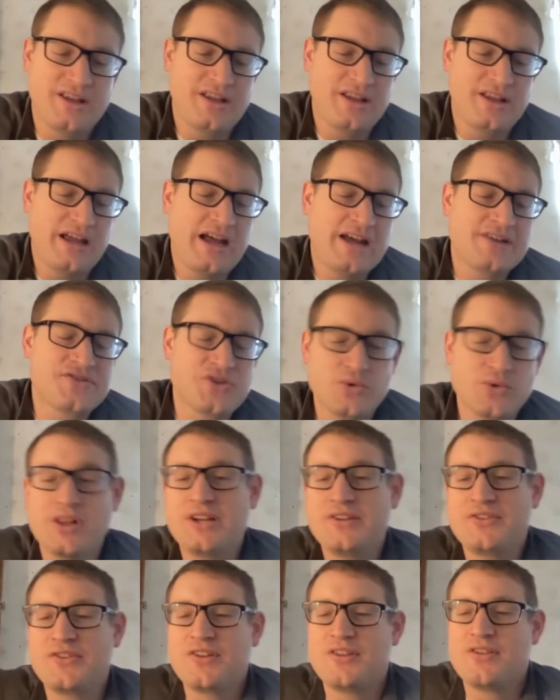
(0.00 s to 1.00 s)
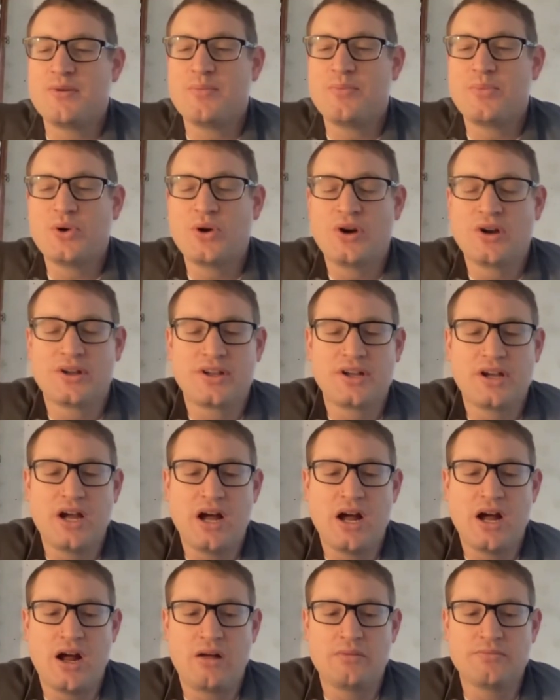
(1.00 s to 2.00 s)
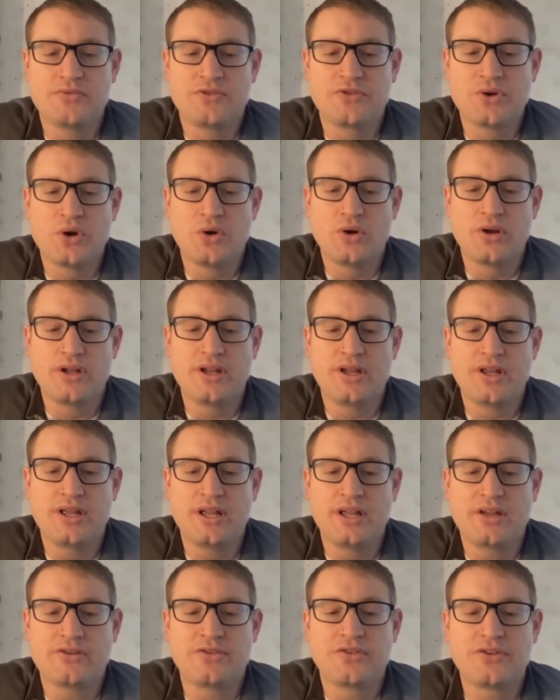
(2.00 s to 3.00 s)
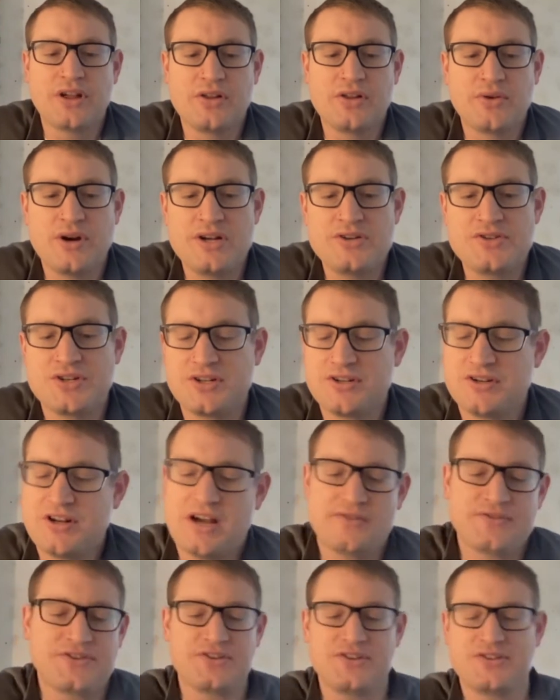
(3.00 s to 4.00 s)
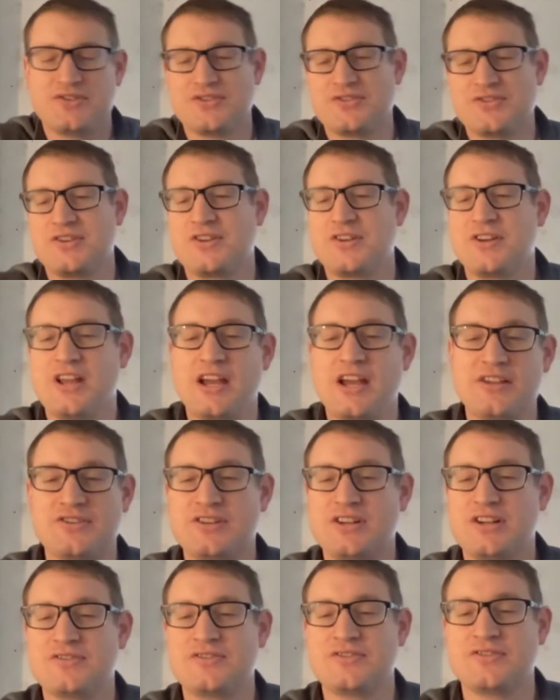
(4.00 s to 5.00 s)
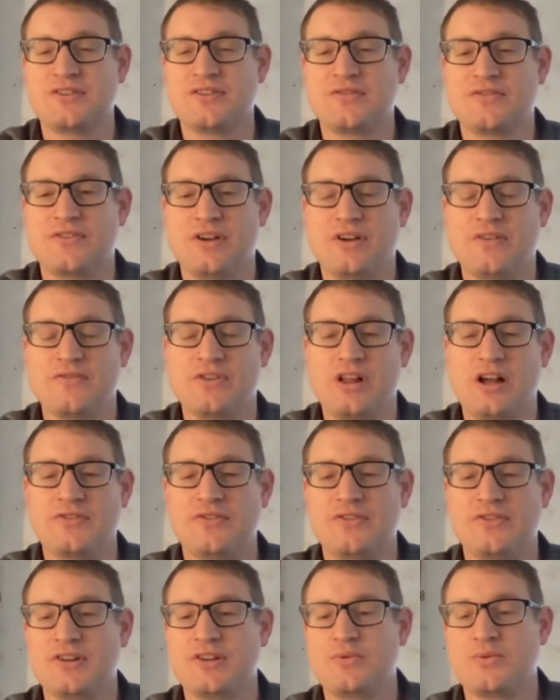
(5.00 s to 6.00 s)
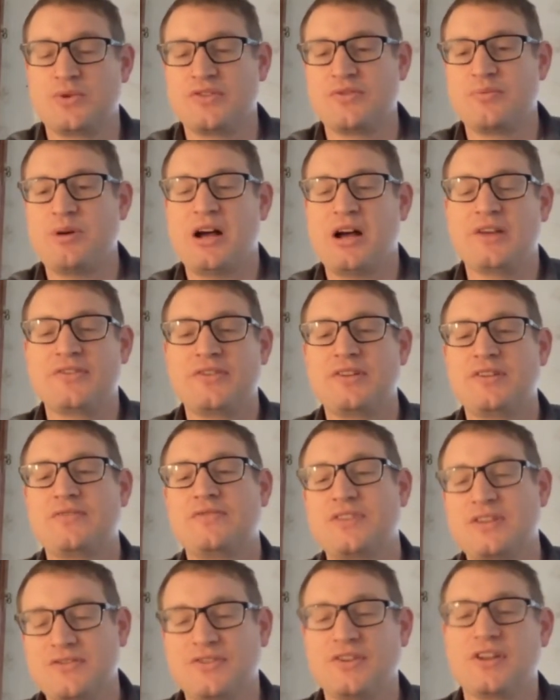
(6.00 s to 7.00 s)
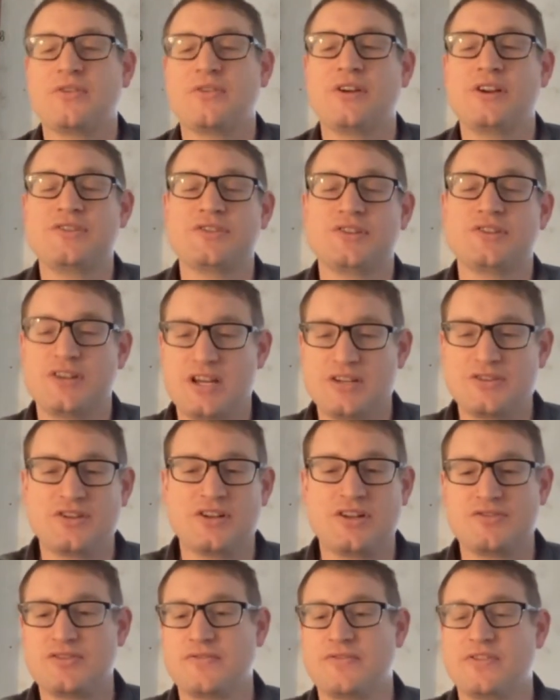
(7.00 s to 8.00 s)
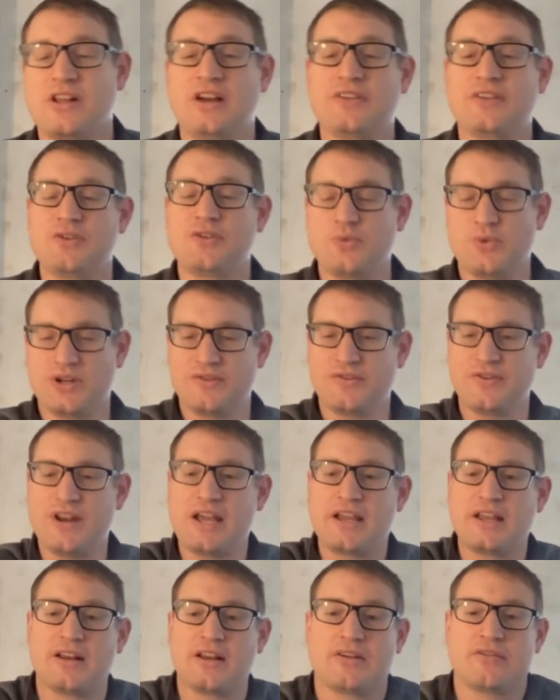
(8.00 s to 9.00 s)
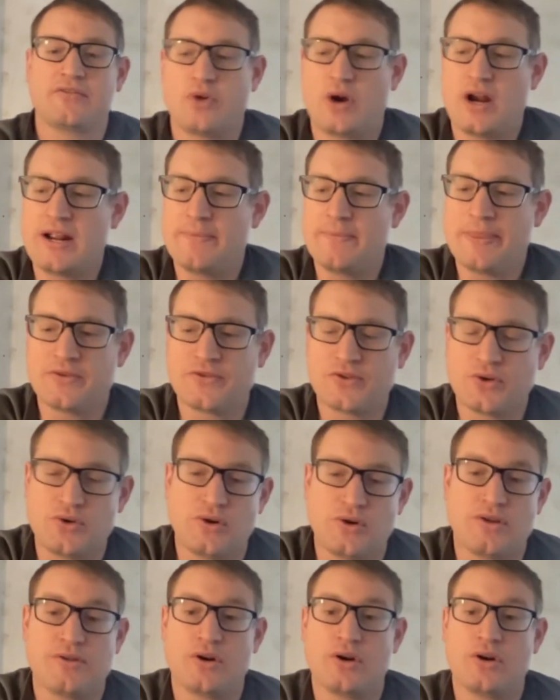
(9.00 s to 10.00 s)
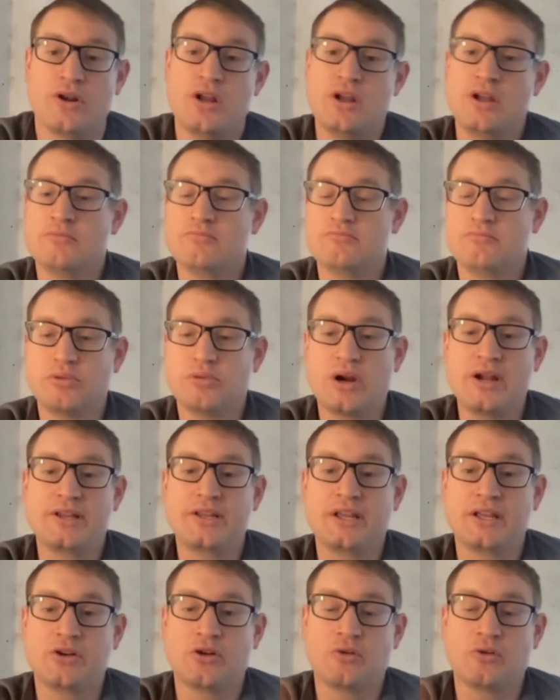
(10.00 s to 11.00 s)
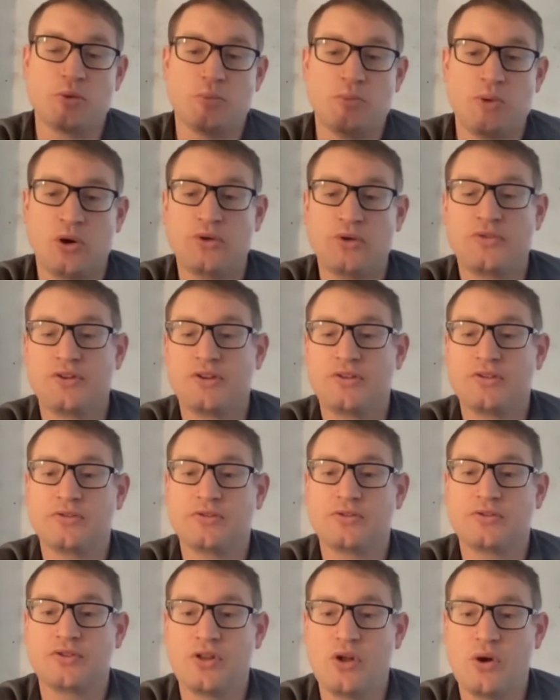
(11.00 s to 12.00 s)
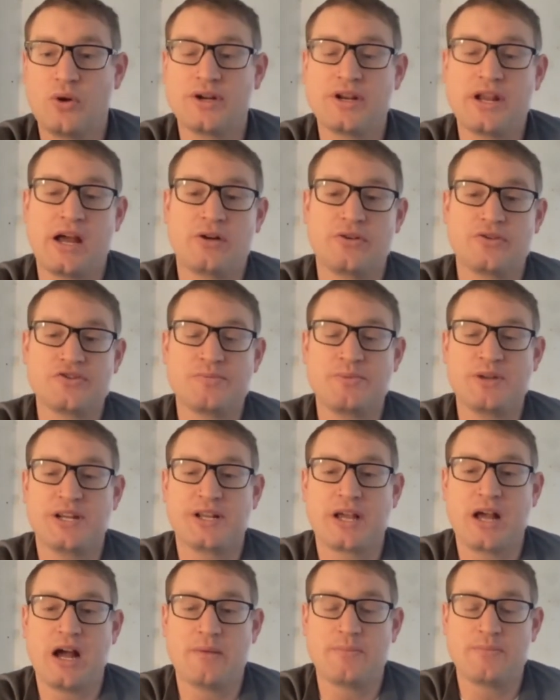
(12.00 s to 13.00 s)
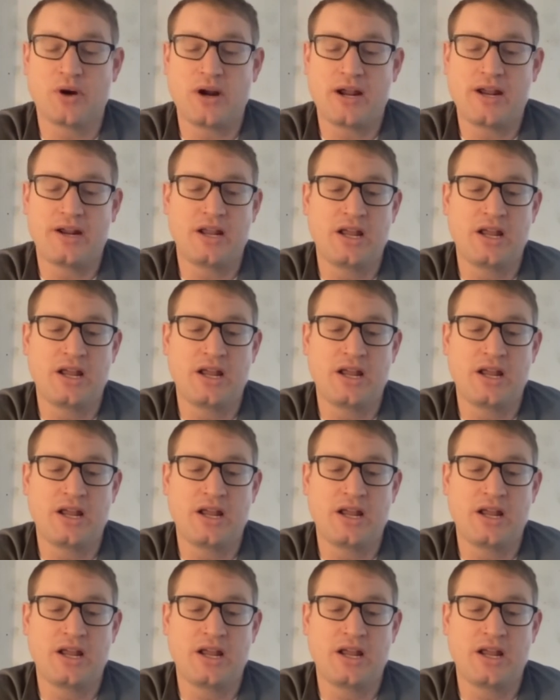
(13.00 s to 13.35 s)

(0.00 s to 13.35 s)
as it relates to the book, acceleration, obviously just a net change of velocity when it's positive, deceleration, net change of velocity when it's negative, right? So you're either braking or propulsing, slowing down or speeding up, right?